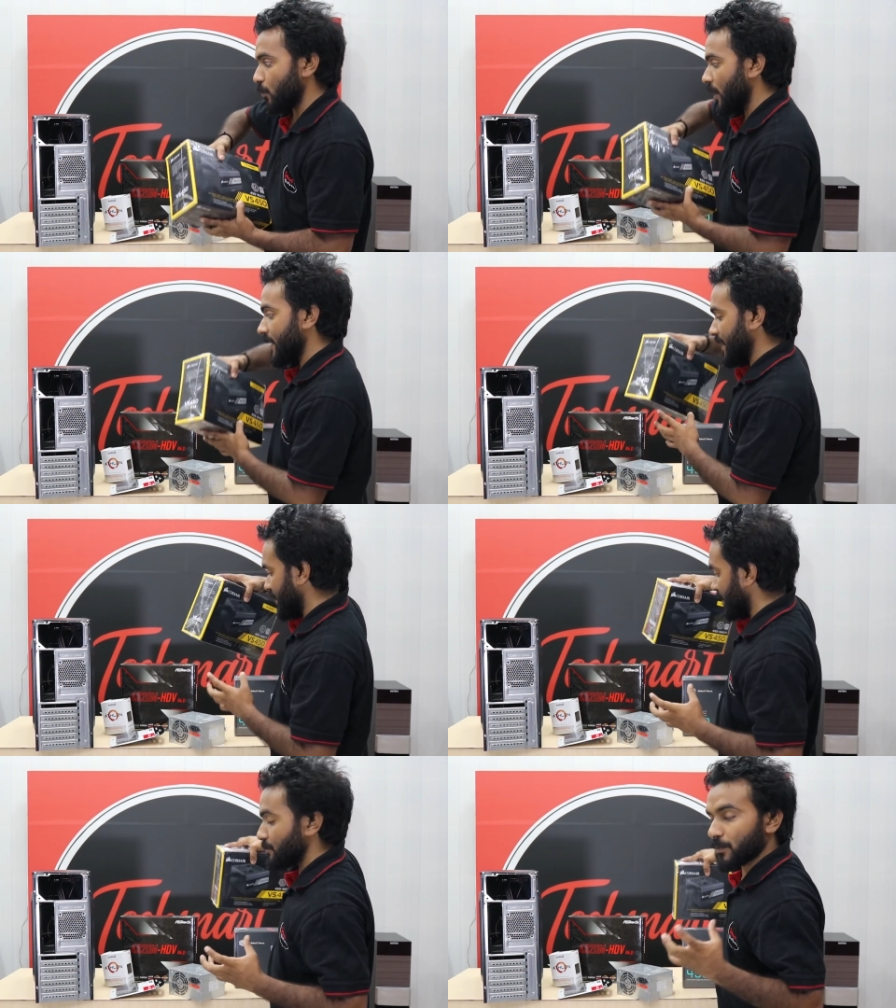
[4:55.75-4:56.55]
What
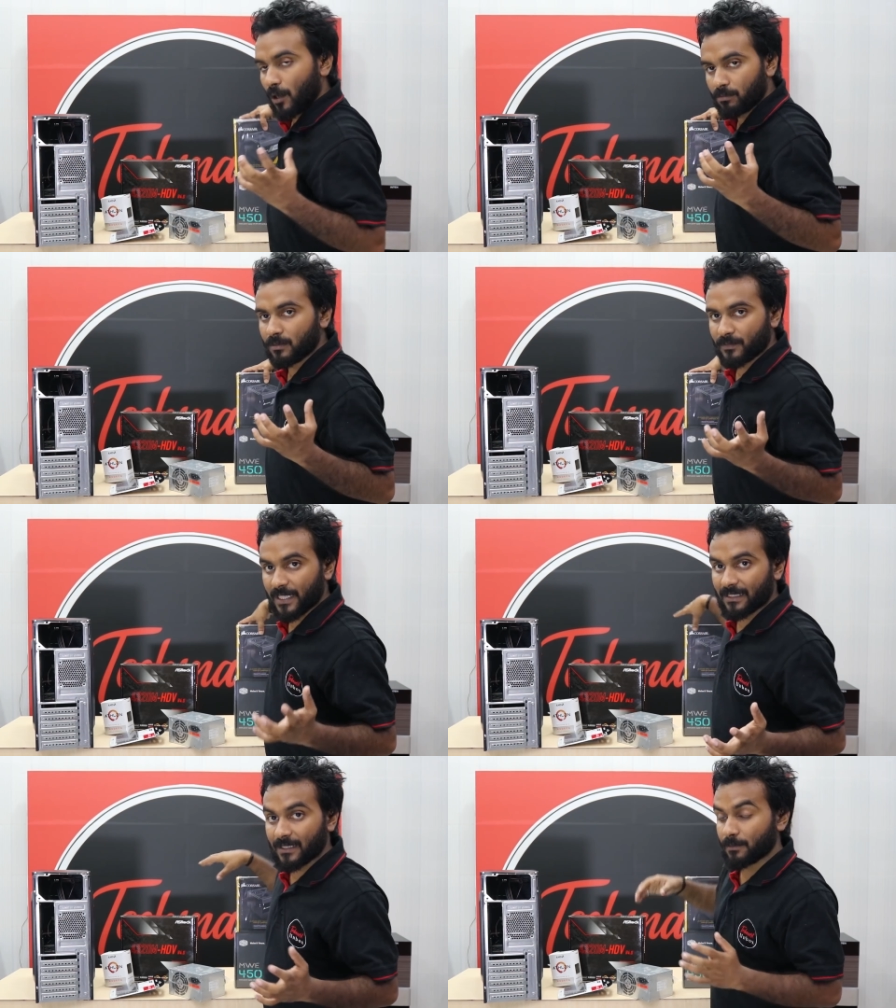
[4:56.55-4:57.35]
is the problem
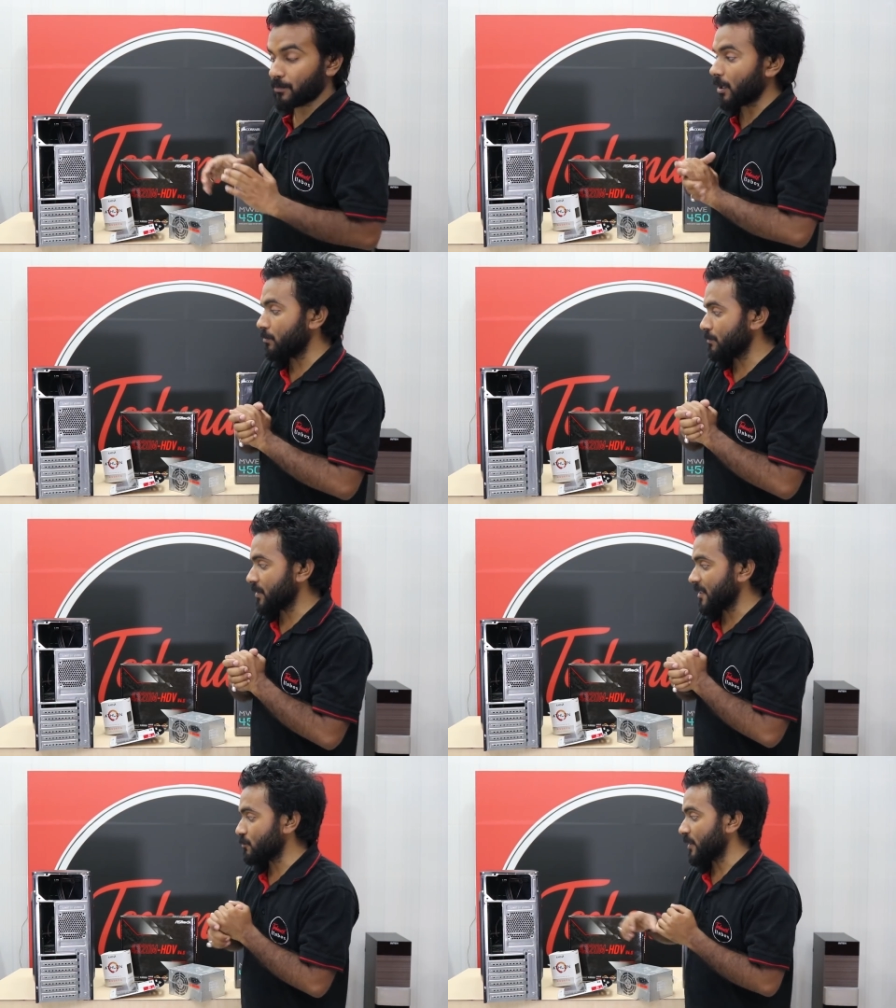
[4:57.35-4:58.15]
then? The
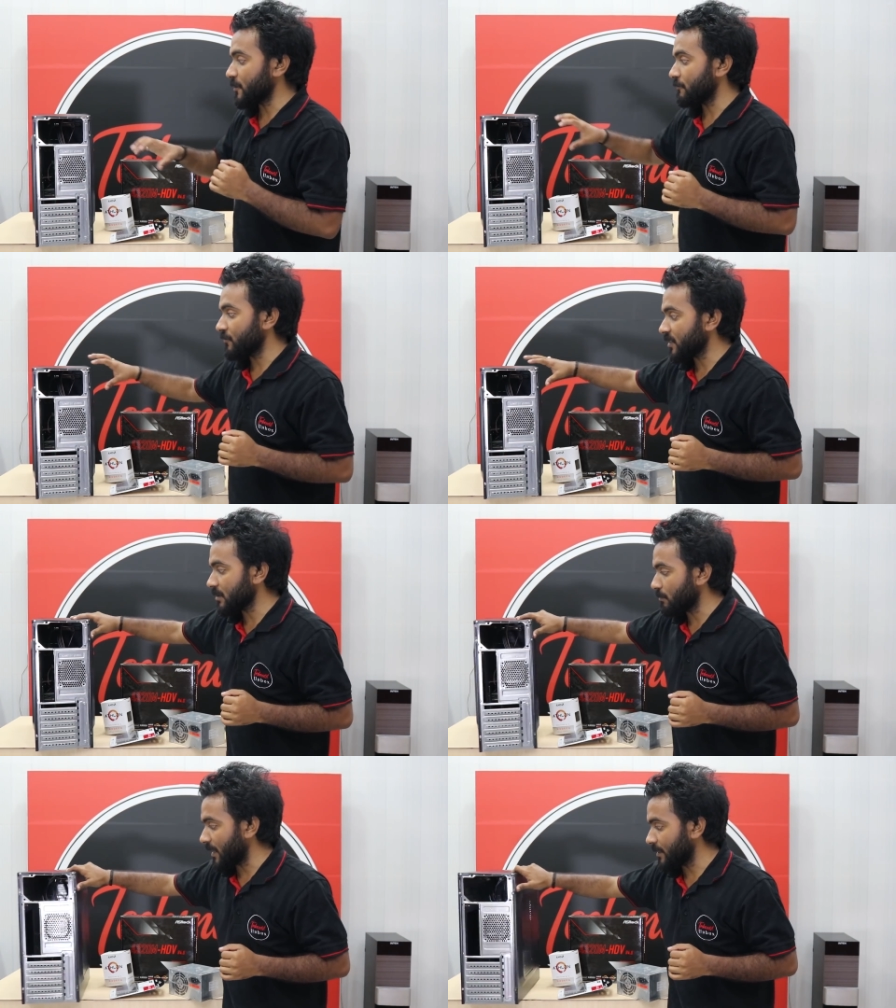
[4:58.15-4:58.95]
problem is when you fit
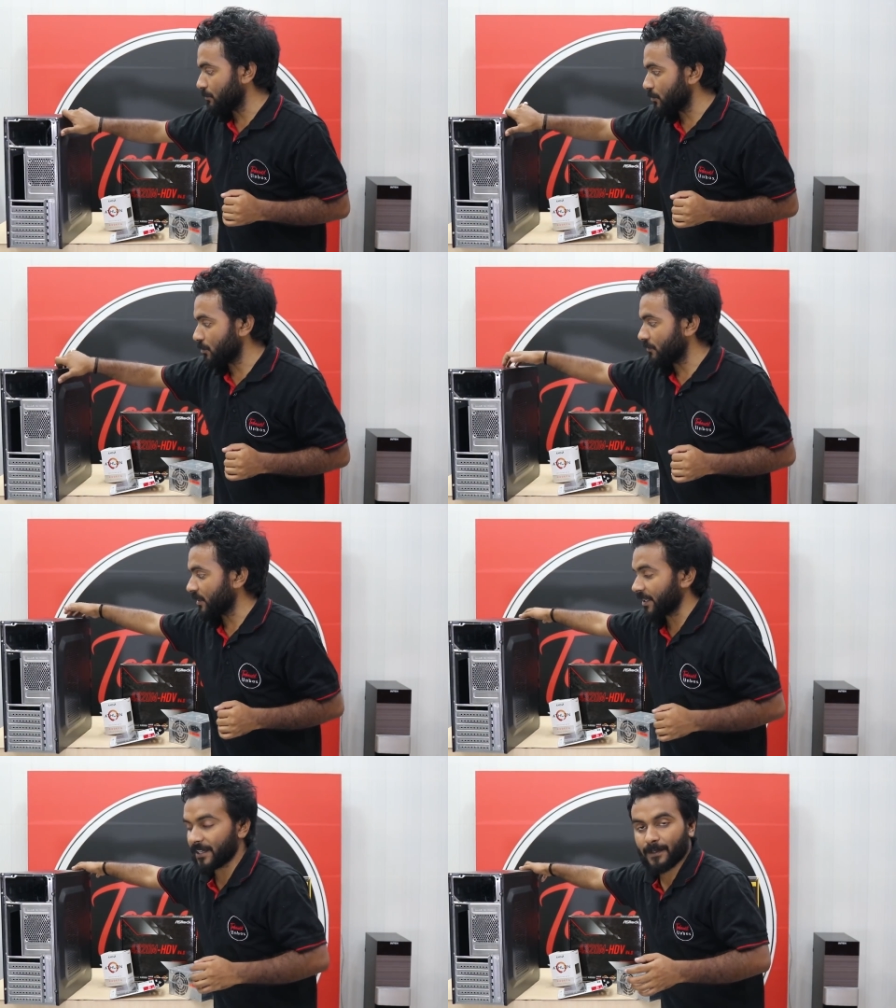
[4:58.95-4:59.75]
a motherboard
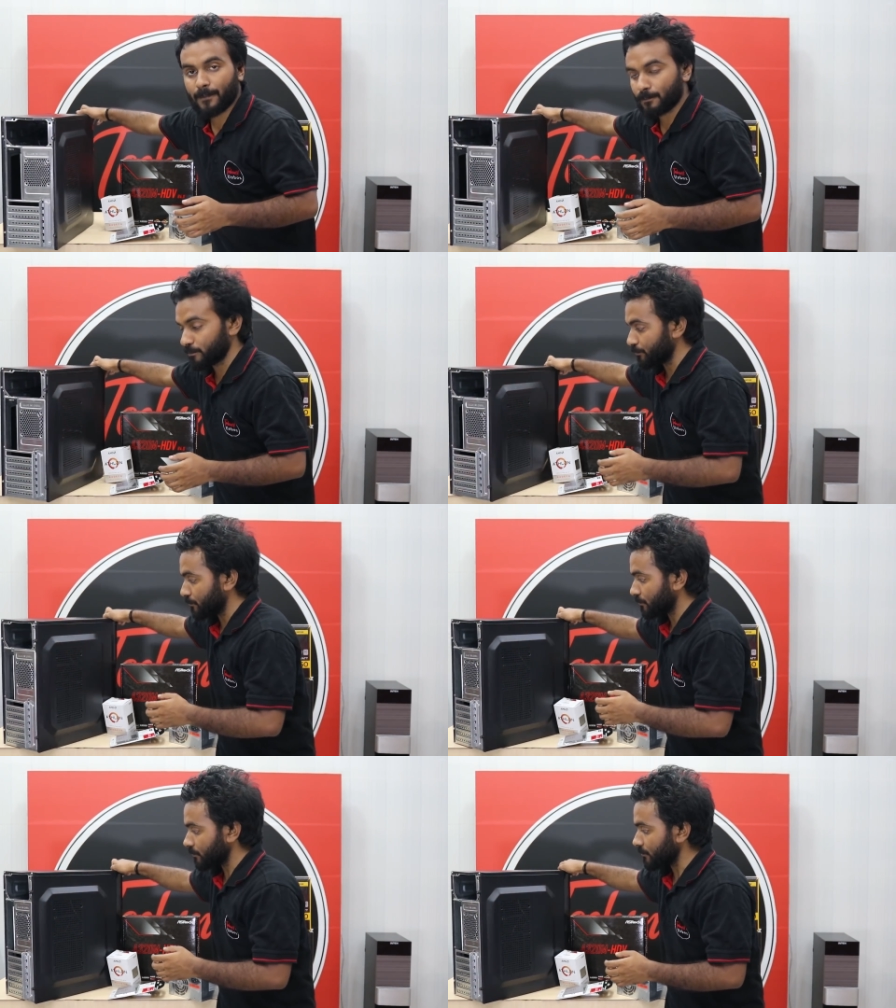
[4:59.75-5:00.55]
over here,
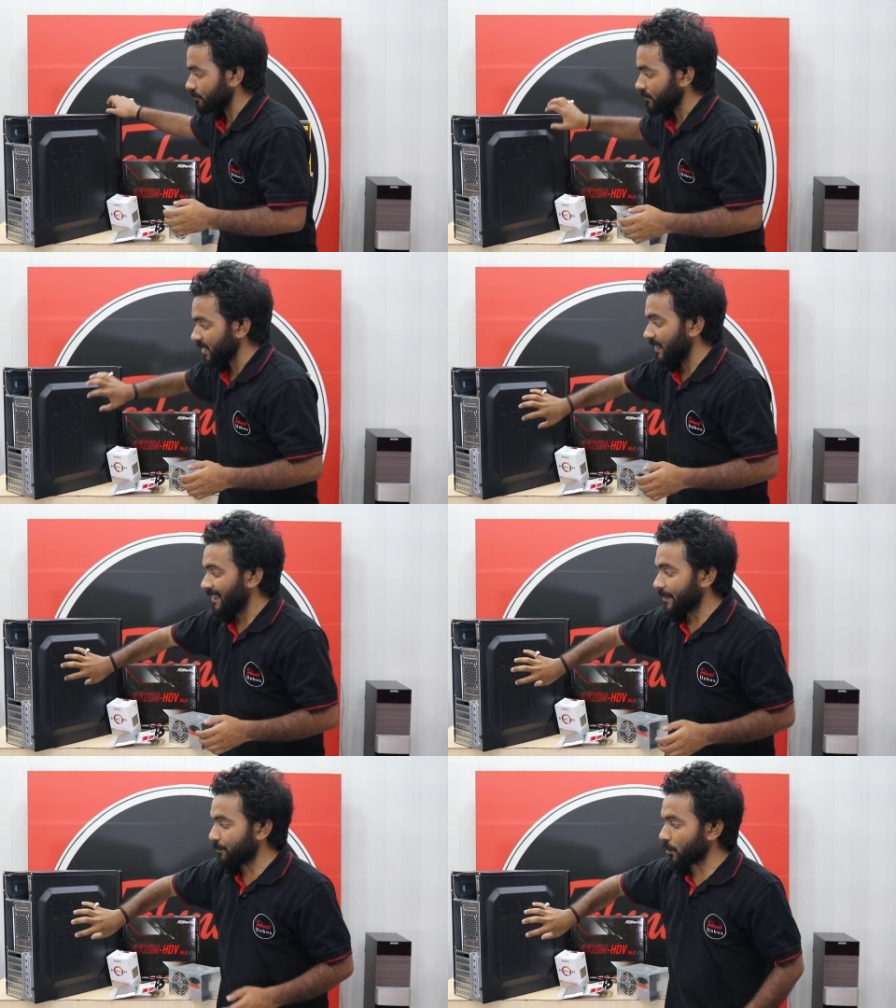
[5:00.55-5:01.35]

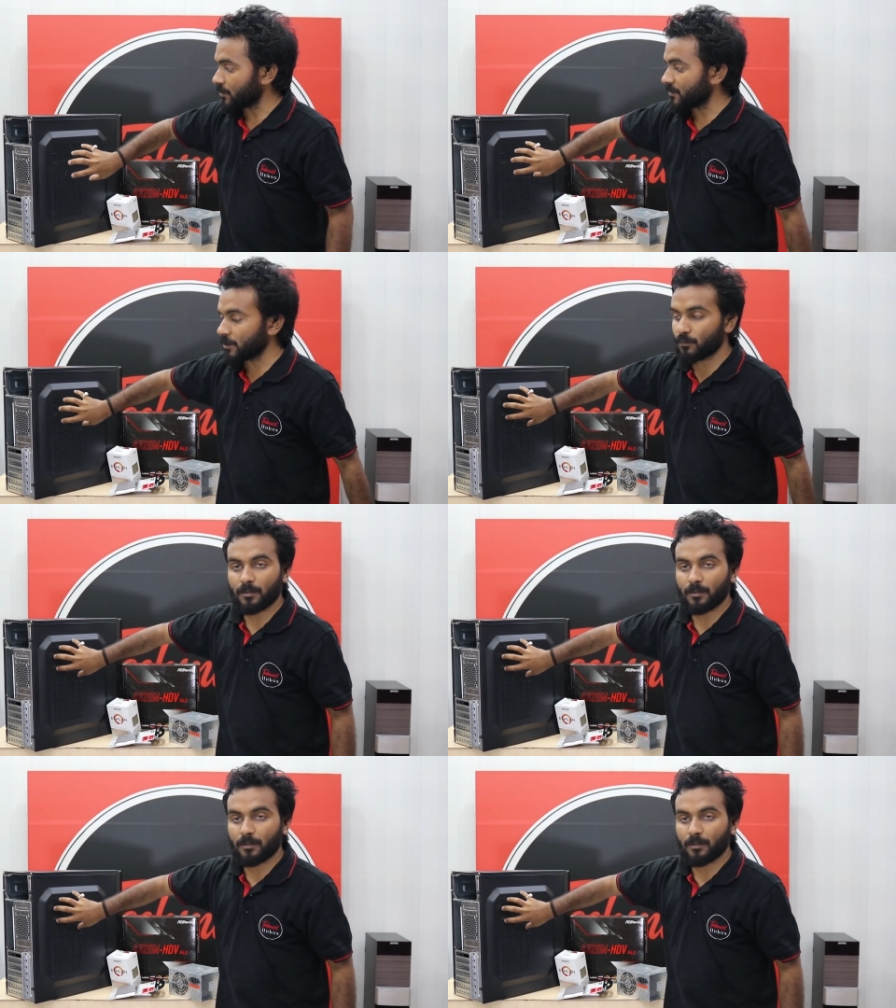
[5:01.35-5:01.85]
the processor